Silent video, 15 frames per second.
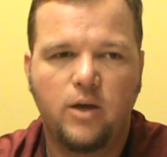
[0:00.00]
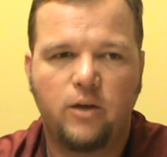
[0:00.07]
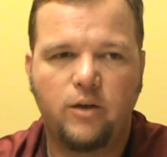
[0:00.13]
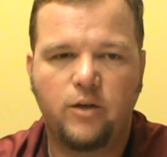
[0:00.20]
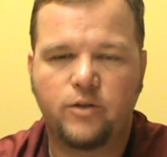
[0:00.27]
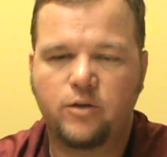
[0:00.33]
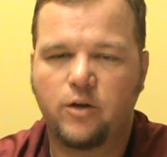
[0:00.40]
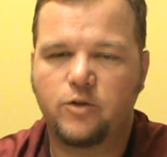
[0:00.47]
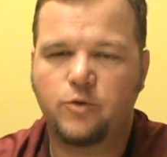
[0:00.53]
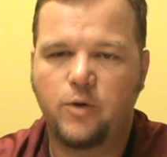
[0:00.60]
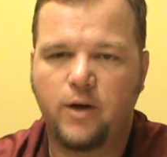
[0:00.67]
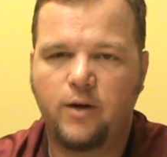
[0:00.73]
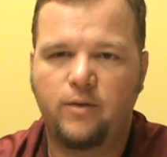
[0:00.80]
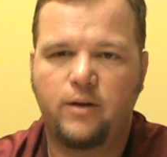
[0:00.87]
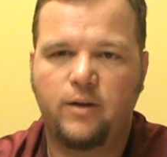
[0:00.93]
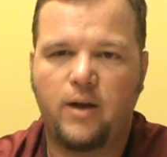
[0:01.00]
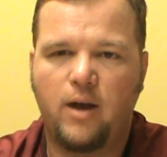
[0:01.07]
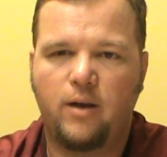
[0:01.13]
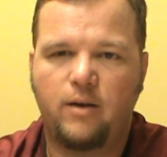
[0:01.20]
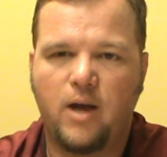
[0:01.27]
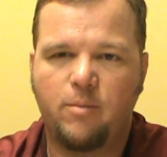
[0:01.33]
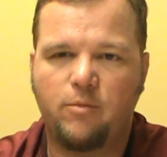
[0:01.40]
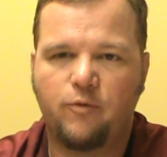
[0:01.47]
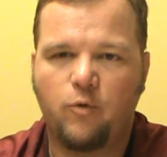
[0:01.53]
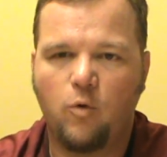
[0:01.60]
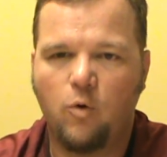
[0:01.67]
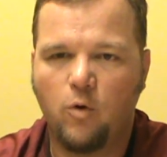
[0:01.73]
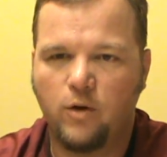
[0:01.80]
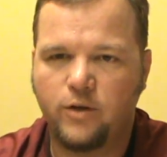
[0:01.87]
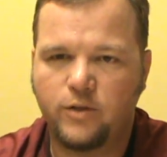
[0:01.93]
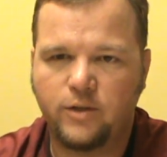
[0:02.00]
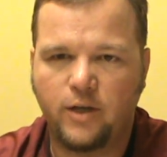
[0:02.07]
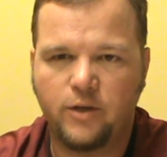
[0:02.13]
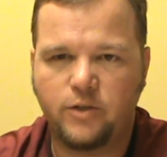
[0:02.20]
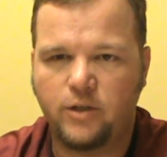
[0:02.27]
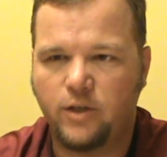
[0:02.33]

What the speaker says: You need to start drinking the night before and just get